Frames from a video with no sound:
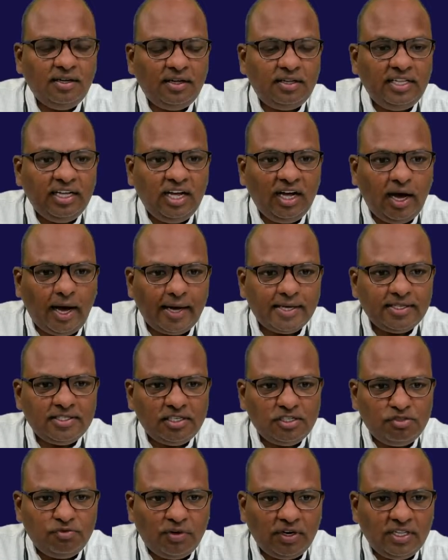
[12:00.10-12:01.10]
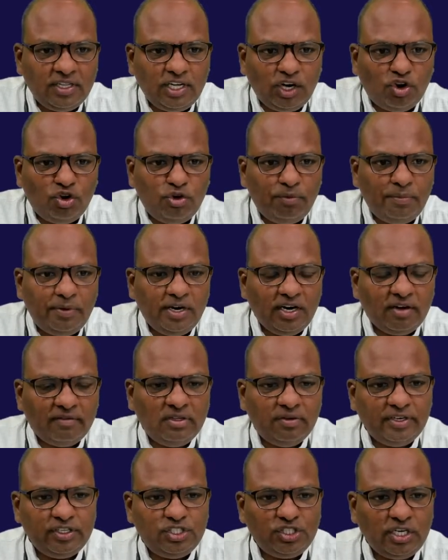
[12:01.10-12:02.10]
the causes for the outbreak of the
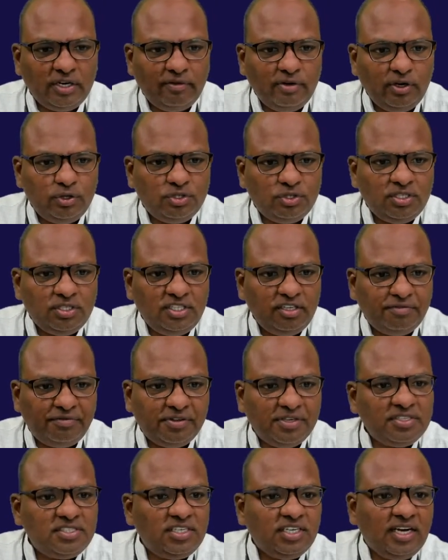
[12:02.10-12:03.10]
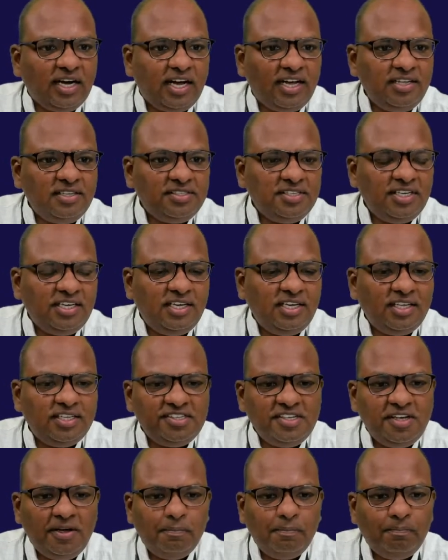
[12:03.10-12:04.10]
French Revolution. The first cause is
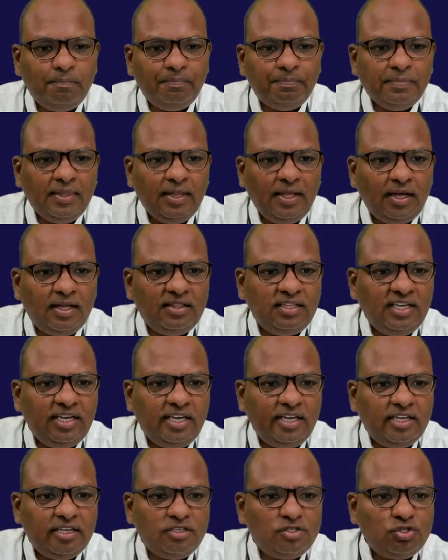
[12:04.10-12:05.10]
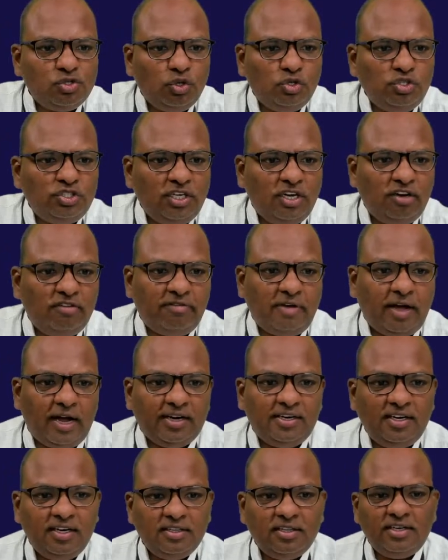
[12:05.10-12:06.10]
the social factor,
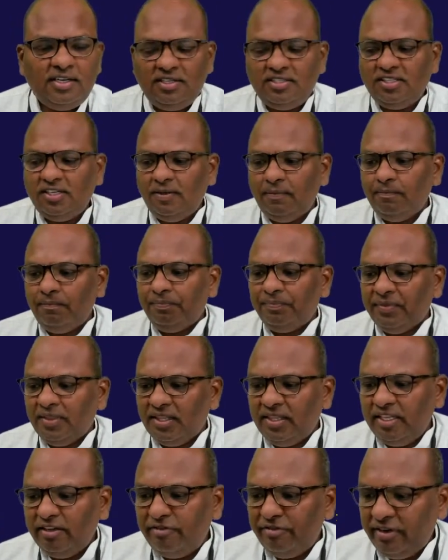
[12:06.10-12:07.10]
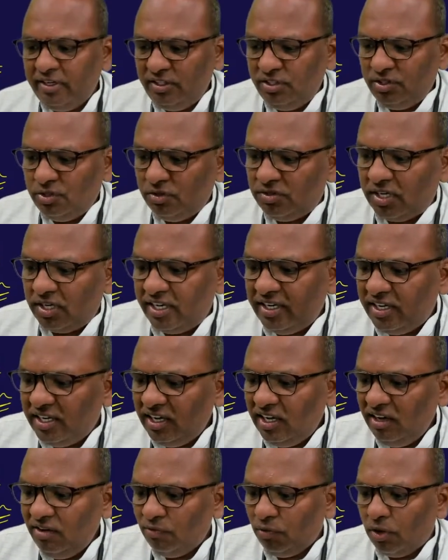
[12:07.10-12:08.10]
that is the French
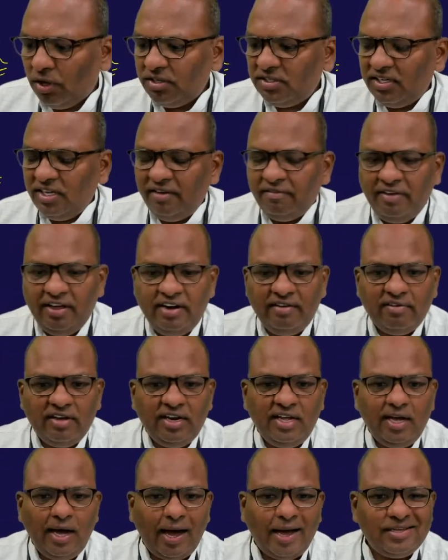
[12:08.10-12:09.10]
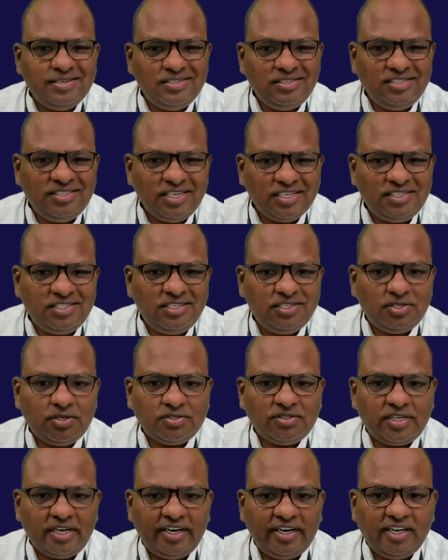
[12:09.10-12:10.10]
society was a very unjust
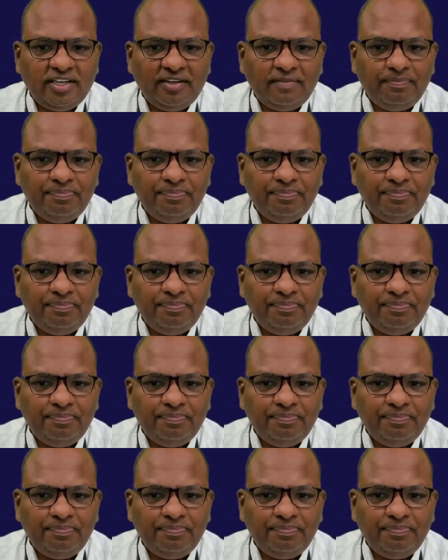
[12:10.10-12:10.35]
society.